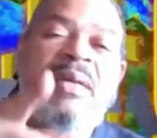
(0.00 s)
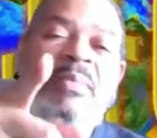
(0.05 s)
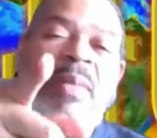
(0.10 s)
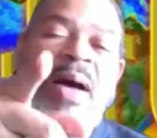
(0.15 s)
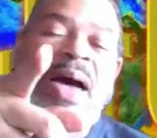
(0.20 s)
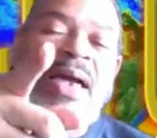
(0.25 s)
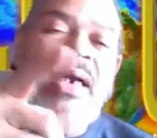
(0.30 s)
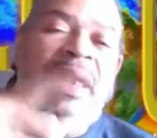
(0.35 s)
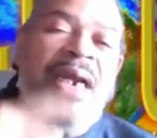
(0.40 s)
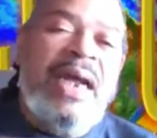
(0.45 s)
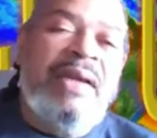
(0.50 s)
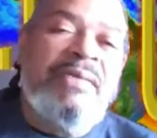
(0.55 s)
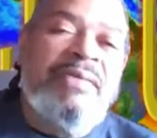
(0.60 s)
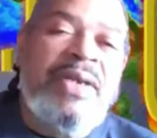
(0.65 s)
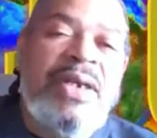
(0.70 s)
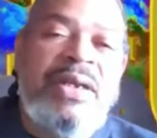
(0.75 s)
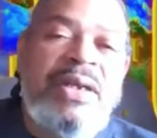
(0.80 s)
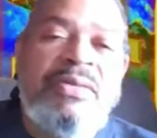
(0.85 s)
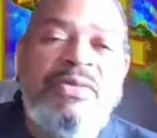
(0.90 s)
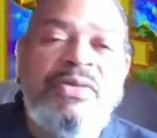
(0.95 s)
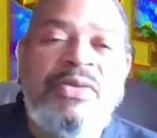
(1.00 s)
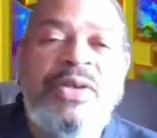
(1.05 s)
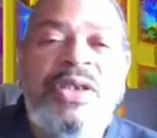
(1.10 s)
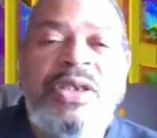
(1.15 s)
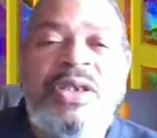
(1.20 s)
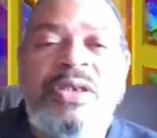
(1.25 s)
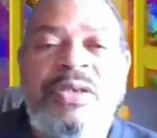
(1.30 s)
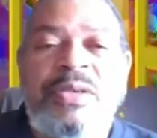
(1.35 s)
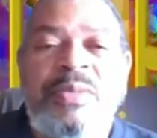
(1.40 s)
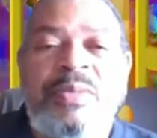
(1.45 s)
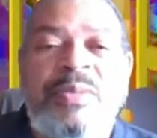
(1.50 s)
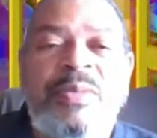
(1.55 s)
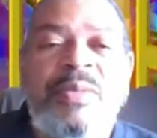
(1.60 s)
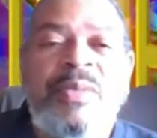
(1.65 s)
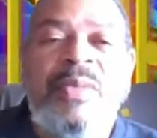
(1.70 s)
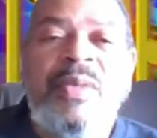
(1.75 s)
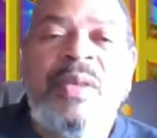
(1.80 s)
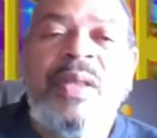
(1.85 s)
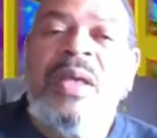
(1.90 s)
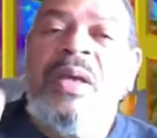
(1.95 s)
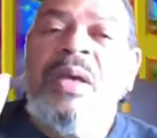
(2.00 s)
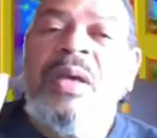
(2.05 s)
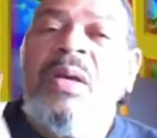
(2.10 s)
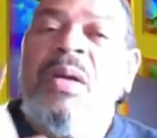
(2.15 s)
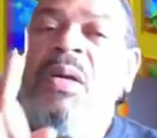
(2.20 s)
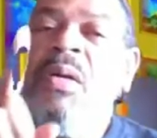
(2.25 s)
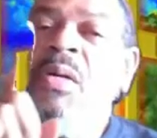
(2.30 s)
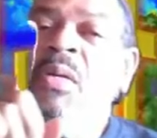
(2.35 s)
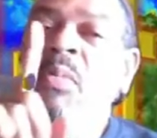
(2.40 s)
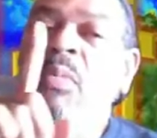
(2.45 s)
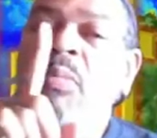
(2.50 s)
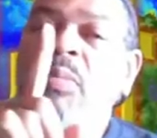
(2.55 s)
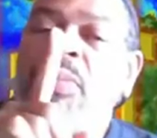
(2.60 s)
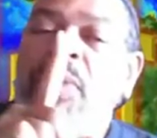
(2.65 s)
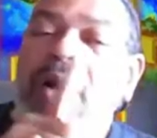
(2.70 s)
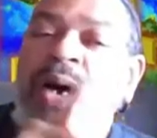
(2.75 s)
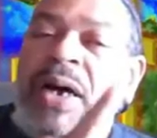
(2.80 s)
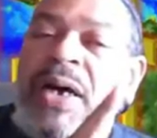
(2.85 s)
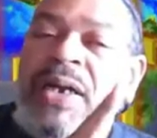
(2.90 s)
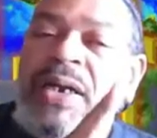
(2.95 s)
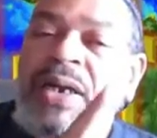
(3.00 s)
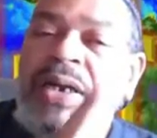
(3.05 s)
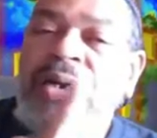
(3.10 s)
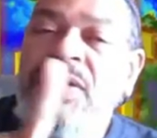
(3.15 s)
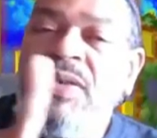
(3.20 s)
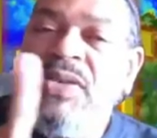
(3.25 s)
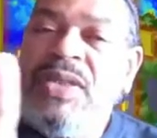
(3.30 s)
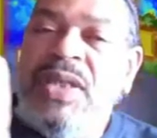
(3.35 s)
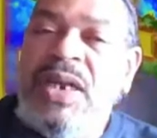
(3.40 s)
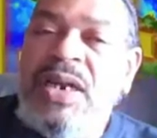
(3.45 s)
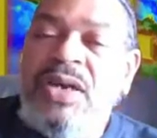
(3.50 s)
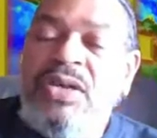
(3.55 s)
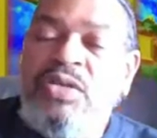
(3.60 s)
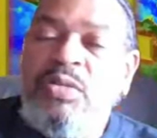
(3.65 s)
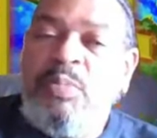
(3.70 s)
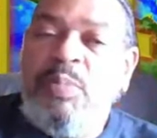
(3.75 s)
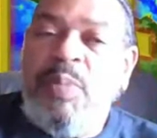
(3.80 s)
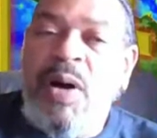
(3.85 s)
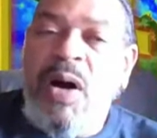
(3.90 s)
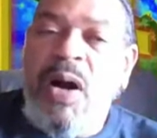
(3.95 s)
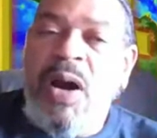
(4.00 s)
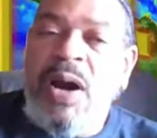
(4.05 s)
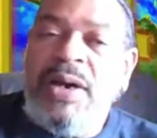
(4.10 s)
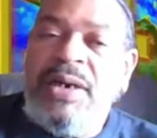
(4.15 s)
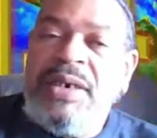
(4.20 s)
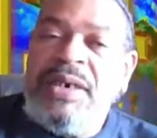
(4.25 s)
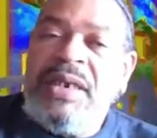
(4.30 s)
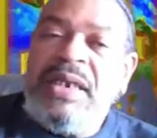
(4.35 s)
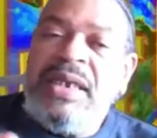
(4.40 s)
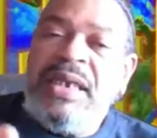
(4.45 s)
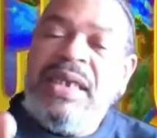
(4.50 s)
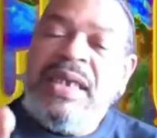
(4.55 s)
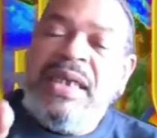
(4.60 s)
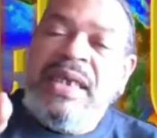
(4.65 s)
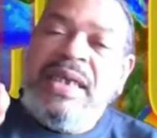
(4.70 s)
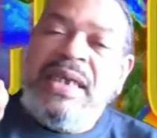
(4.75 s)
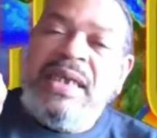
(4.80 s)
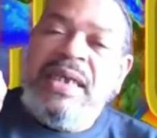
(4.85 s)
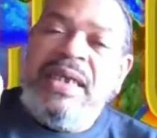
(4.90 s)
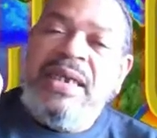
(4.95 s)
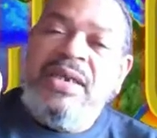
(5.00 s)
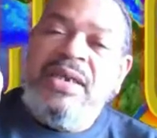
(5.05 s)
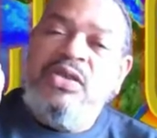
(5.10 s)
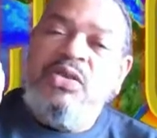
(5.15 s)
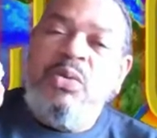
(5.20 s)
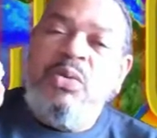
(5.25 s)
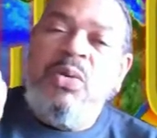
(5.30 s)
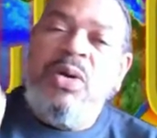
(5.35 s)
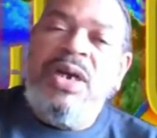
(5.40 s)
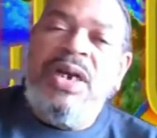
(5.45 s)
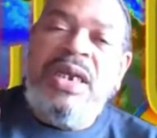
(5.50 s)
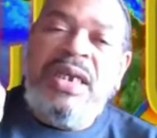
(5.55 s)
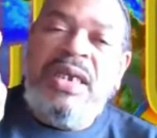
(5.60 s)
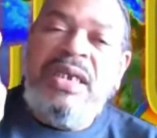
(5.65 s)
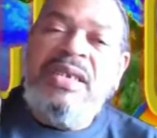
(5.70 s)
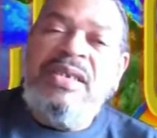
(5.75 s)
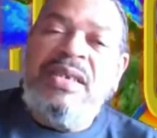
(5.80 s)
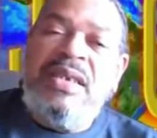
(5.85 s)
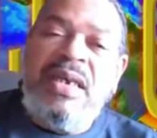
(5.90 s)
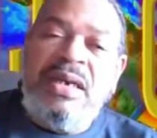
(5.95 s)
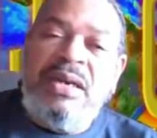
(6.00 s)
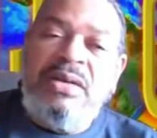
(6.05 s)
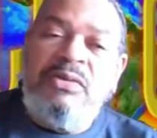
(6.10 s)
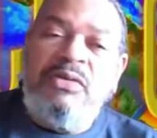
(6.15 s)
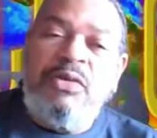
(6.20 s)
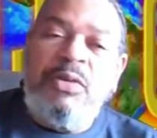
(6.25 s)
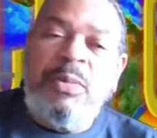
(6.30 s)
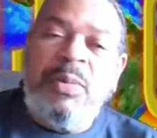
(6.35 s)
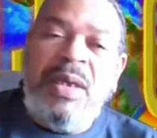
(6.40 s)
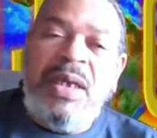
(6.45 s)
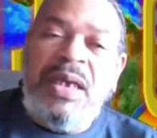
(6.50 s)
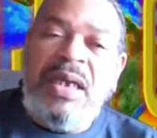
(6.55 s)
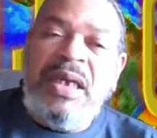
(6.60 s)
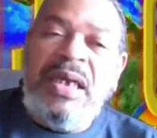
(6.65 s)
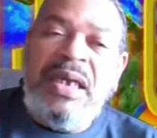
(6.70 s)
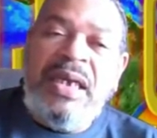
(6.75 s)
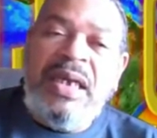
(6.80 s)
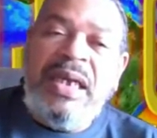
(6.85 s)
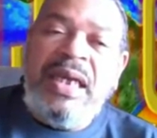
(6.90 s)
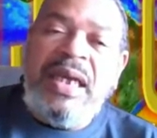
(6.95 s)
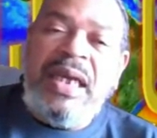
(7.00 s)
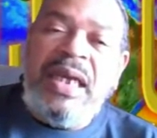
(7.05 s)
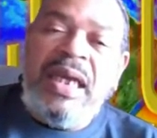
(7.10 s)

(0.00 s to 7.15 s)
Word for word: he might not have done for you. But here's that other part is what he's done for me